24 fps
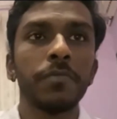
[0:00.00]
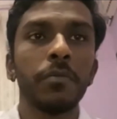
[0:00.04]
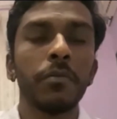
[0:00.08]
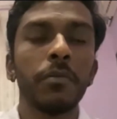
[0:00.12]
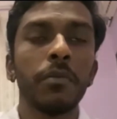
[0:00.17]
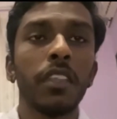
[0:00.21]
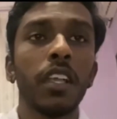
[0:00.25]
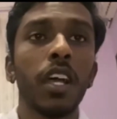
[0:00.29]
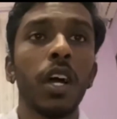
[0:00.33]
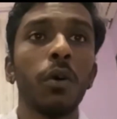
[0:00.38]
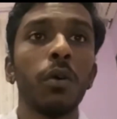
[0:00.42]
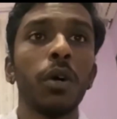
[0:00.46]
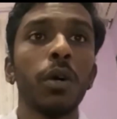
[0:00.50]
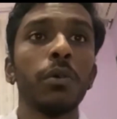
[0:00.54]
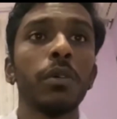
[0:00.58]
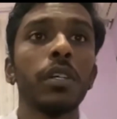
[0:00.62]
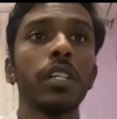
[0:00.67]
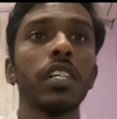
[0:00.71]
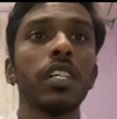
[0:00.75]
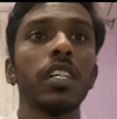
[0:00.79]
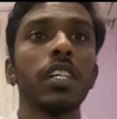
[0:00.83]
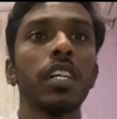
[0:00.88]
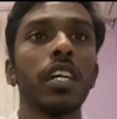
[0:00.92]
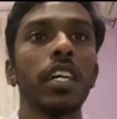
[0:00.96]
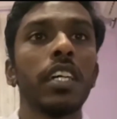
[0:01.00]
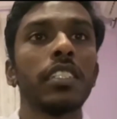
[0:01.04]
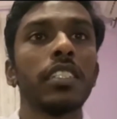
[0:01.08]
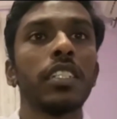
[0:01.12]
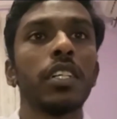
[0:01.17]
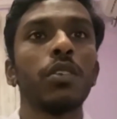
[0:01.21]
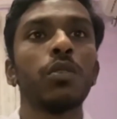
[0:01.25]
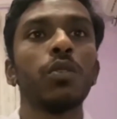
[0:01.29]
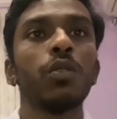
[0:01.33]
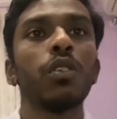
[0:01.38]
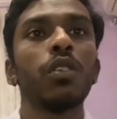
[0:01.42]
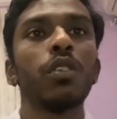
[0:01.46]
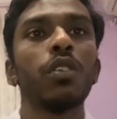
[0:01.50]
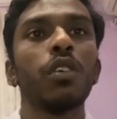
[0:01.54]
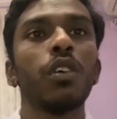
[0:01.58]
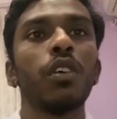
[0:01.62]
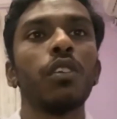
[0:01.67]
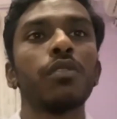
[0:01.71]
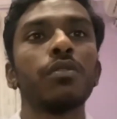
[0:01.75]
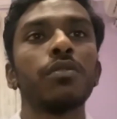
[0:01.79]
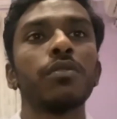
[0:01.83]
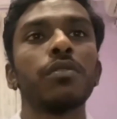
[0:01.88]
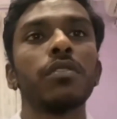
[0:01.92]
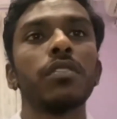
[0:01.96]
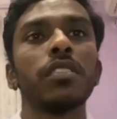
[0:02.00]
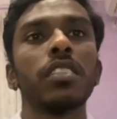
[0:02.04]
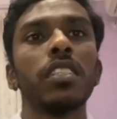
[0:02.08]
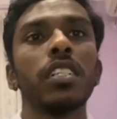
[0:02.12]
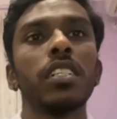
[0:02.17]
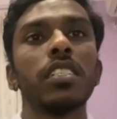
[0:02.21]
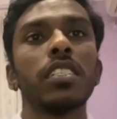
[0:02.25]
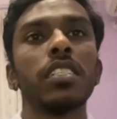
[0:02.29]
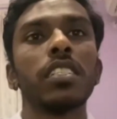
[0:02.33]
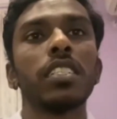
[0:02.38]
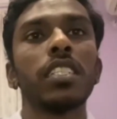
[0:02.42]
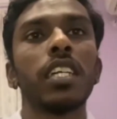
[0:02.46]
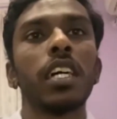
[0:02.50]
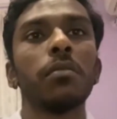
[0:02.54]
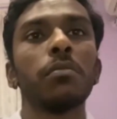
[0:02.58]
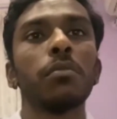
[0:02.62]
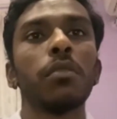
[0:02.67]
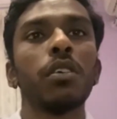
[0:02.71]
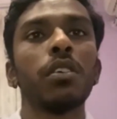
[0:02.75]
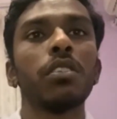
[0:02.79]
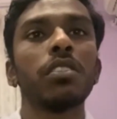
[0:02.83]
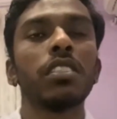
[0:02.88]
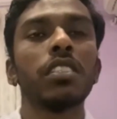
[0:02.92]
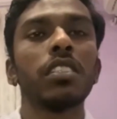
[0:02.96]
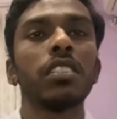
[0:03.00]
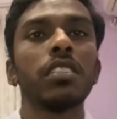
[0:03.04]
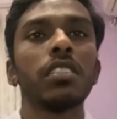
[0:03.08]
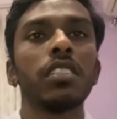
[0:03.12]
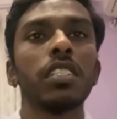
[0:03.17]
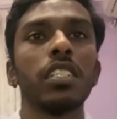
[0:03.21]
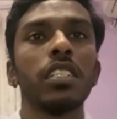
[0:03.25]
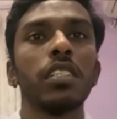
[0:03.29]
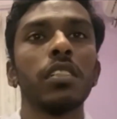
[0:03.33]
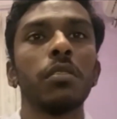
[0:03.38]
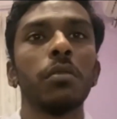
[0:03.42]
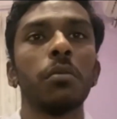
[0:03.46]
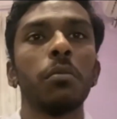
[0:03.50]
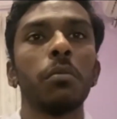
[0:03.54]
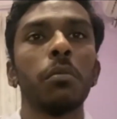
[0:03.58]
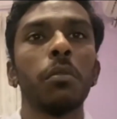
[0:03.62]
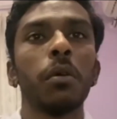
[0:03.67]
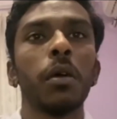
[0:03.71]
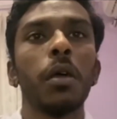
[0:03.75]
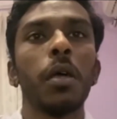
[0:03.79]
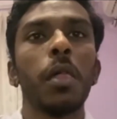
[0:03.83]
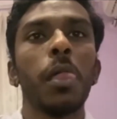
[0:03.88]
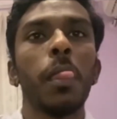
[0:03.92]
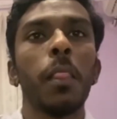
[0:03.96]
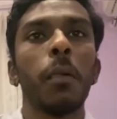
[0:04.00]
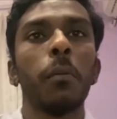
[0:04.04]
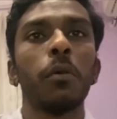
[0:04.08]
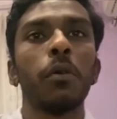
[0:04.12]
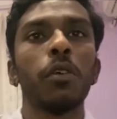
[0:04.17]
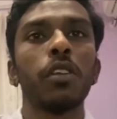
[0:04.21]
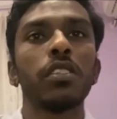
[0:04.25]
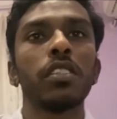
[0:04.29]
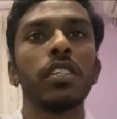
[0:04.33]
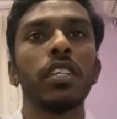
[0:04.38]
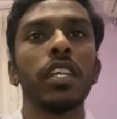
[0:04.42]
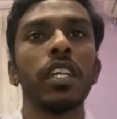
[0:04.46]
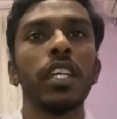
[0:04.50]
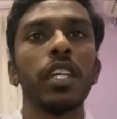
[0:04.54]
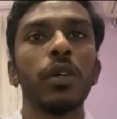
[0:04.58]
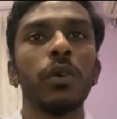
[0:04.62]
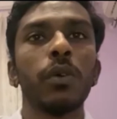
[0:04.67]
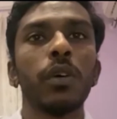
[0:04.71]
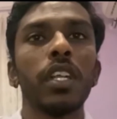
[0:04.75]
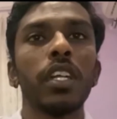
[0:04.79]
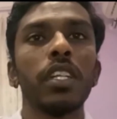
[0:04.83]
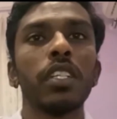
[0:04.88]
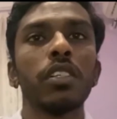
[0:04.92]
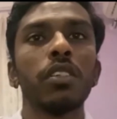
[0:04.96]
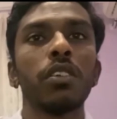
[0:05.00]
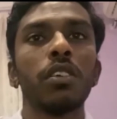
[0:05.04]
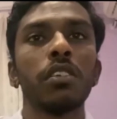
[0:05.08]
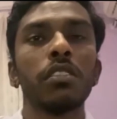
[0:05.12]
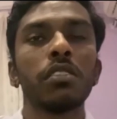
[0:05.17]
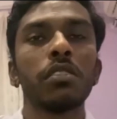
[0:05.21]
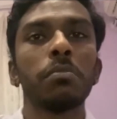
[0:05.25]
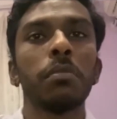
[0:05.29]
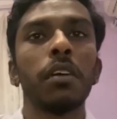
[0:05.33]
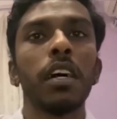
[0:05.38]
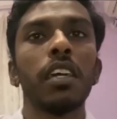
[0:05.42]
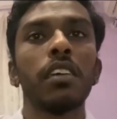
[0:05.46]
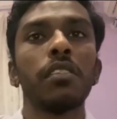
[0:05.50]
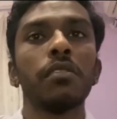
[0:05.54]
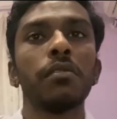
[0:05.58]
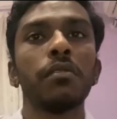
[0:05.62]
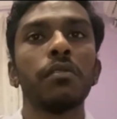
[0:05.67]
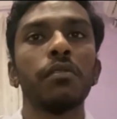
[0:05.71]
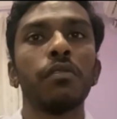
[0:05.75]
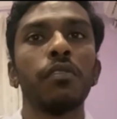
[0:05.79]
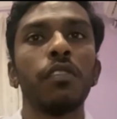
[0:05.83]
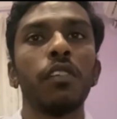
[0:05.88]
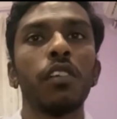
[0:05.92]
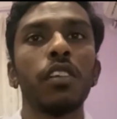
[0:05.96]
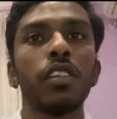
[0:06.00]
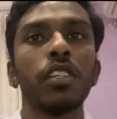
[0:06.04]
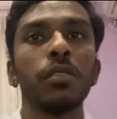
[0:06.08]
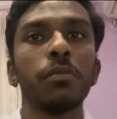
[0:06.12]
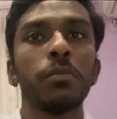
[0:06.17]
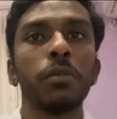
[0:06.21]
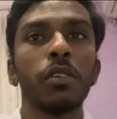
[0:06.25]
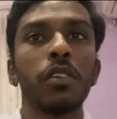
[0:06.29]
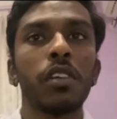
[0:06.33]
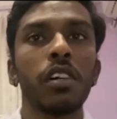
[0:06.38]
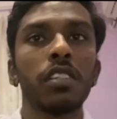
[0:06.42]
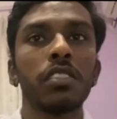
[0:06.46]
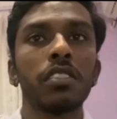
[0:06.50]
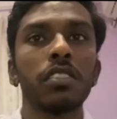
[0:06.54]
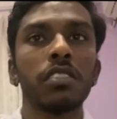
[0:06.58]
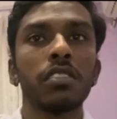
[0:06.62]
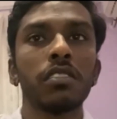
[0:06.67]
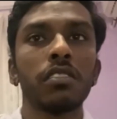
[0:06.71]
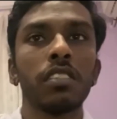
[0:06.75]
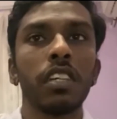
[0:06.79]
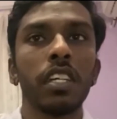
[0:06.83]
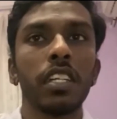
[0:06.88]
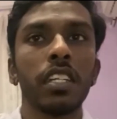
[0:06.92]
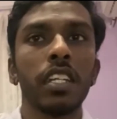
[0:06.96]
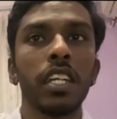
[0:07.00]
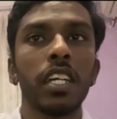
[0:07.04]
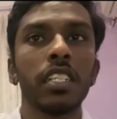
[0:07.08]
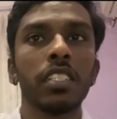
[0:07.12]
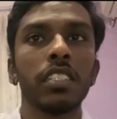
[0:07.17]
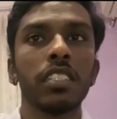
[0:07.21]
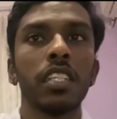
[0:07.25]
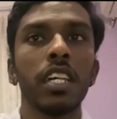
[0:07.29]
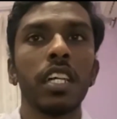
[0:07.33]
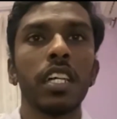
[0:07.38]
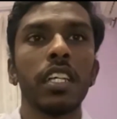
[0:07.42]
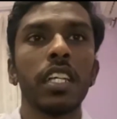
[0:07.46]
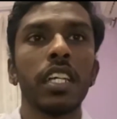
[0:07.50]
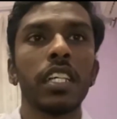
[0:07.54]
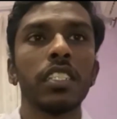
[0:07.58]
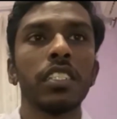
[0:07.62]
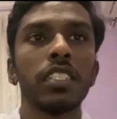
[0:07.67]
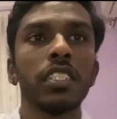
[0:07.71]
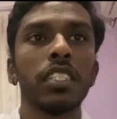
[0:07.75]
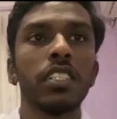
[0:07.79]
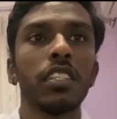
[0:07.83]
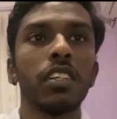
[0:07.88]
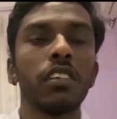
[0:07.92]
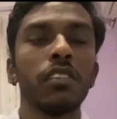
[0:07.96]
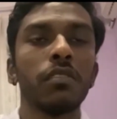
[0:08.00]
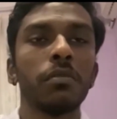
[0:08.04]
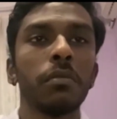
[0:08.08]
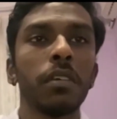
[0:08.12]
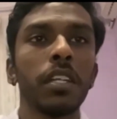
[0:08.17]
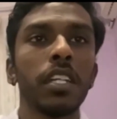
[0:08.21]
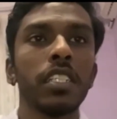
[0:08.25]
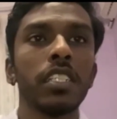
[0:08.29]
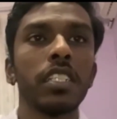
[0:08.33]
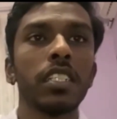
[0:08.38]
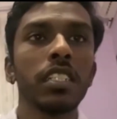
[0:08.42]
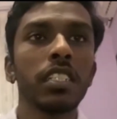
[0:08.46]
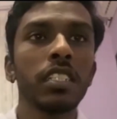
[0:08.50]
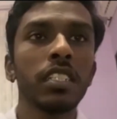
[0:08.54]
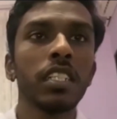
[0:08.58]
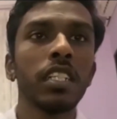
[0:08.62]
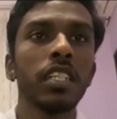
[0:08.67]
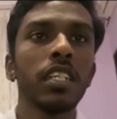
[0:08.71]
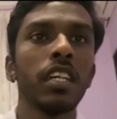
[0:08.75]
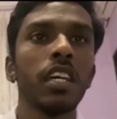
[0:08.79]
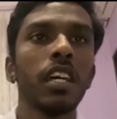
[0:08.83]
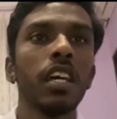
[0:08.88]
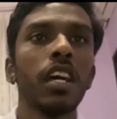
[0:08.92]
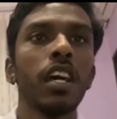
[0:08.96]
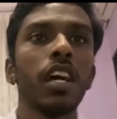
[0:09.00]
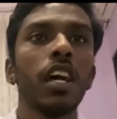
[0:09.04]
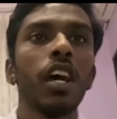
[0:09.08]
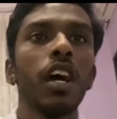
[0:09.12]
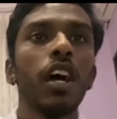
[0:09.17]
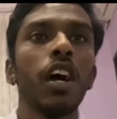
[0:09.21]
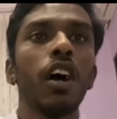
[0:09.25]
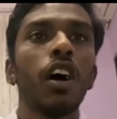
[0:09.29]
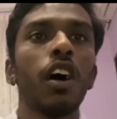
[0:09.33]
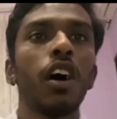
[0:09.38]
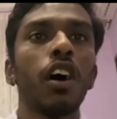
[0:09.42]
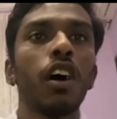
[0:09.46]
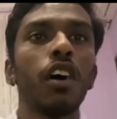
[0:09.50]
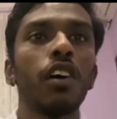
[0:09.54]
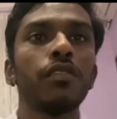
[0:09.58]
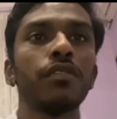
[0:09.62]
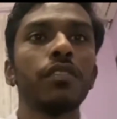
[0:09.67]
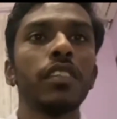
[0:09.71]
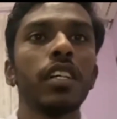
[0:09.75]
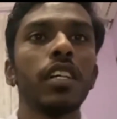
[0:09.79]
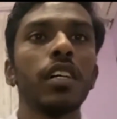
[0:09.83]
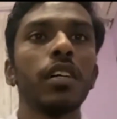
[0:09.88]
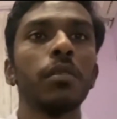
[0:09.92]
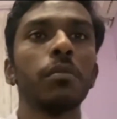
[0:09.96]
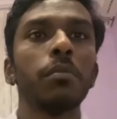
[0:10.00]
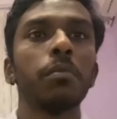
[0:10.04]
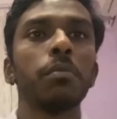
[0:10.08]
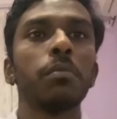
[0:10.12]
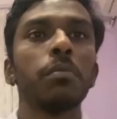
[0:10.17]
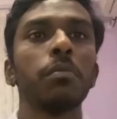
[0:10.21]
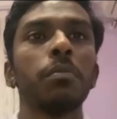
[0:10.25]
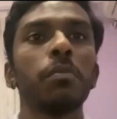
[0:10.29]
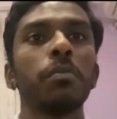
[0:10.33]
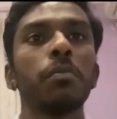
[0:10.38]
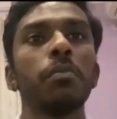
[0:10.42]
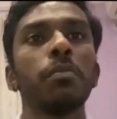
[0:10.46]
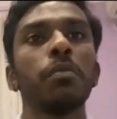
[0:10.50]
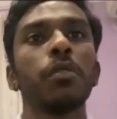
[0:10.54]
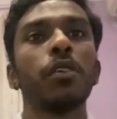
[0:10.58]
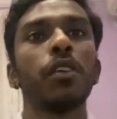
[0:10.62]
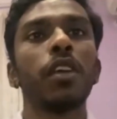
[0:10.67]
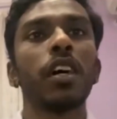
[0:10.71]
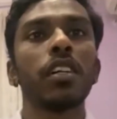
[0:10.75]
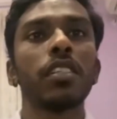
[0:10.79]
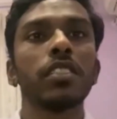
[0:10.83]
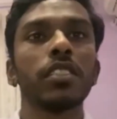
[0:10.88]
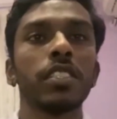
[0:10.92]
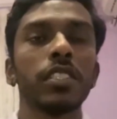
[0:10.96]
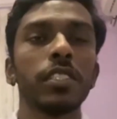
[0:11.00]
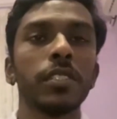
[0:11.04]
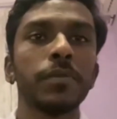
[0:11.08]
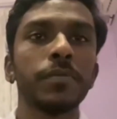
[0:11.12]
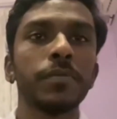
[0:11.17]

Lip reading: However, as a rule of the sum losses in monetary equivalent caused by faulty products attracts the attention of managers of the products.